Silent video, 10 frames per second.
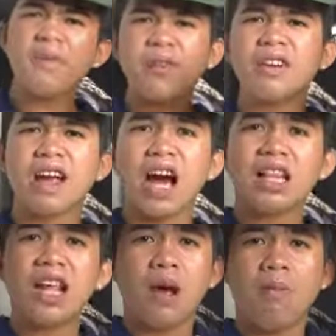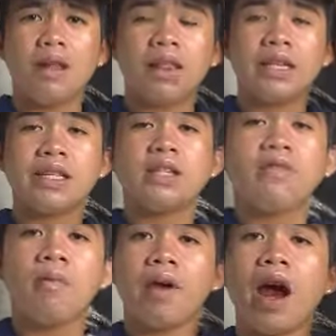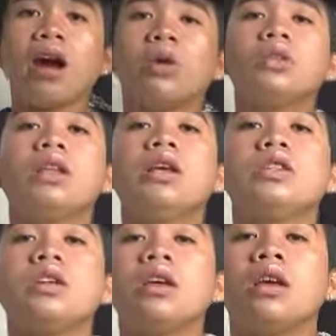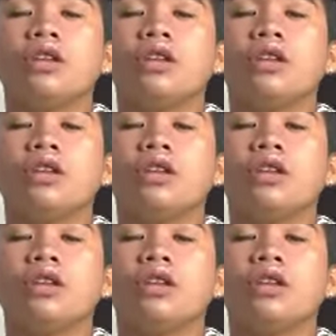forgot, but this is from my ROTC.